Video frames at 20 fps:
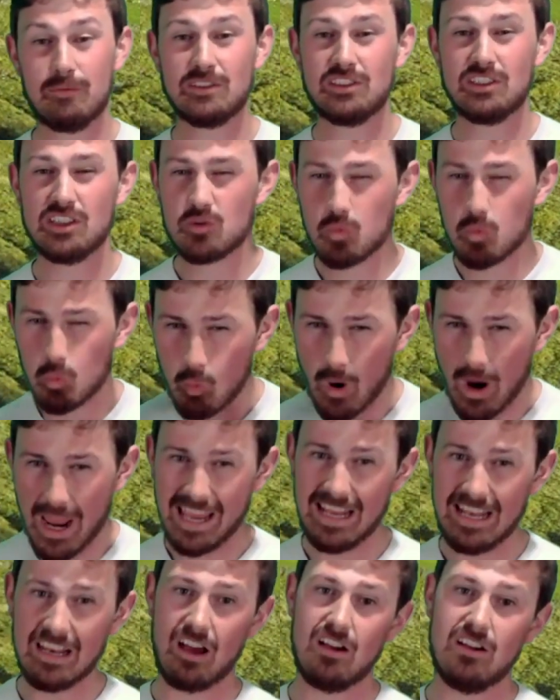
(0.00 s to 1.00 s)
which is
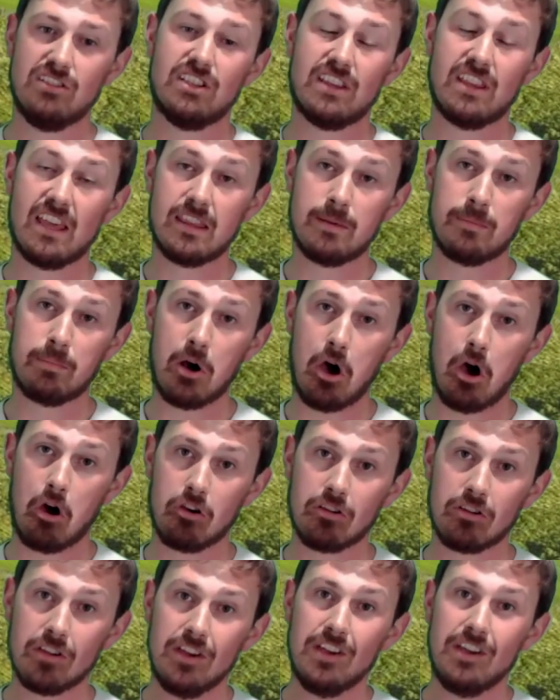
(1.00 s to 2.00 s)
way larger than the broch.